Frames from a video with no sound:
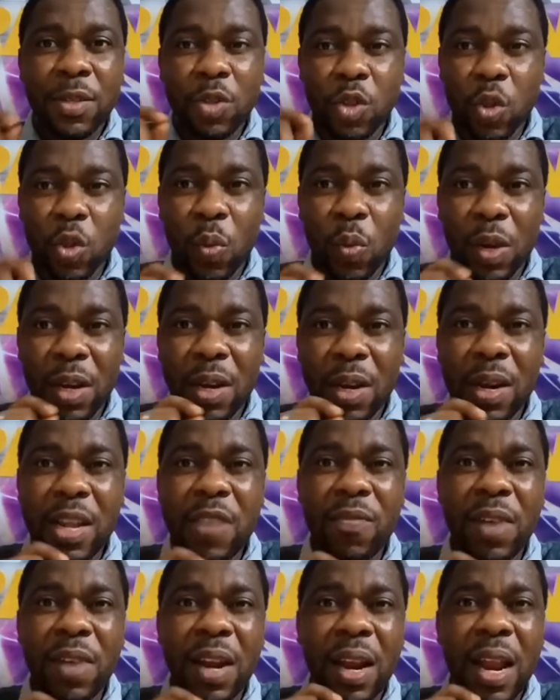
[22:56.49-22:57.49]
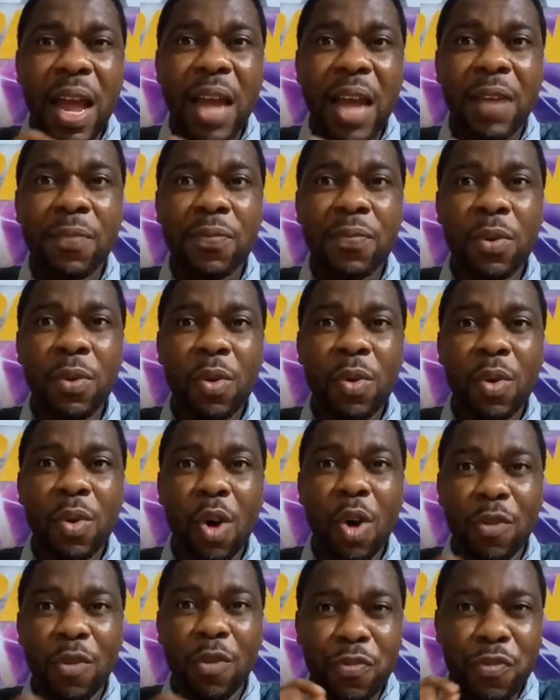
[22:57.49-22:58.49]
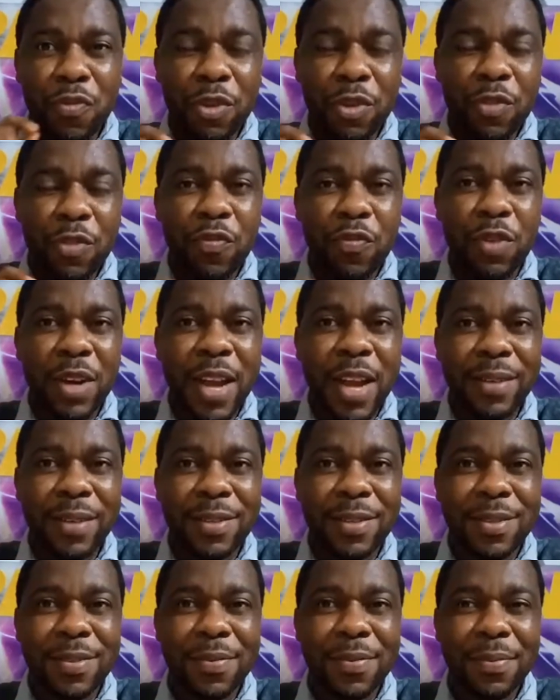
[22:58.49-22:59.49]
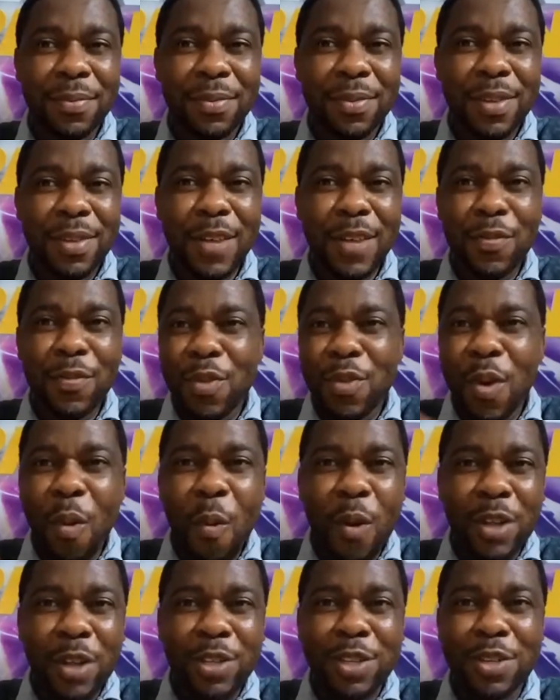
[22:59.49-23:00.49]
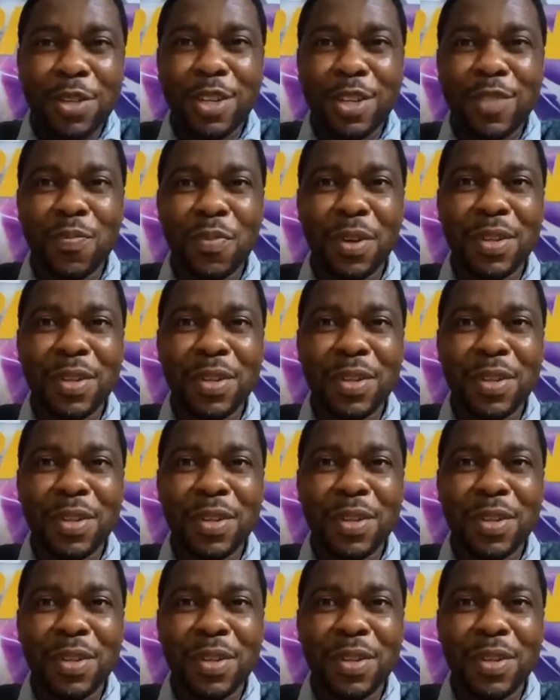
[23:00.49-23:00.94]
you will live a life of fruitfulness. If you're watching this